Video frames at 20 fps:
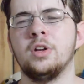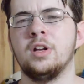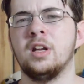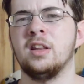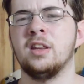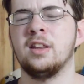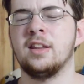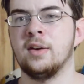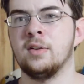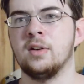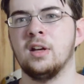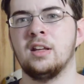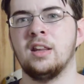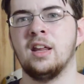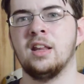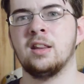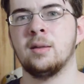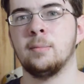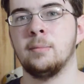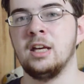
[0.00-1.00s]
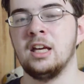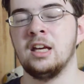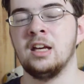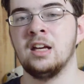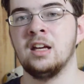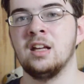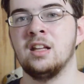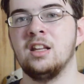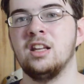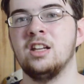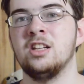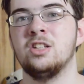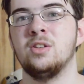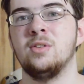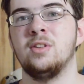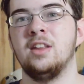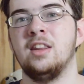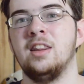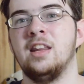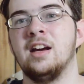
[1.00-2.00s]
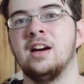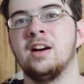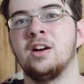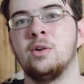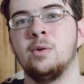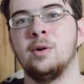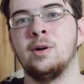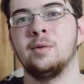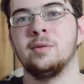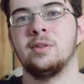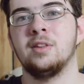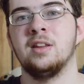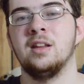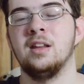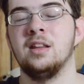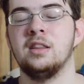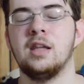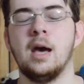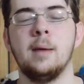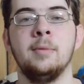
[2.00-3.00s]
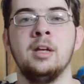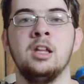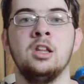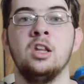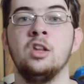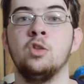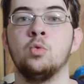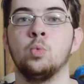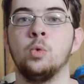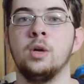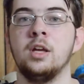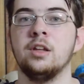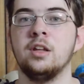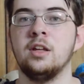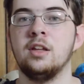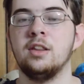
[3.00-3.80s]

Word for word: it didn't sound like that to me. Didn't you see the air quotes? That means he's really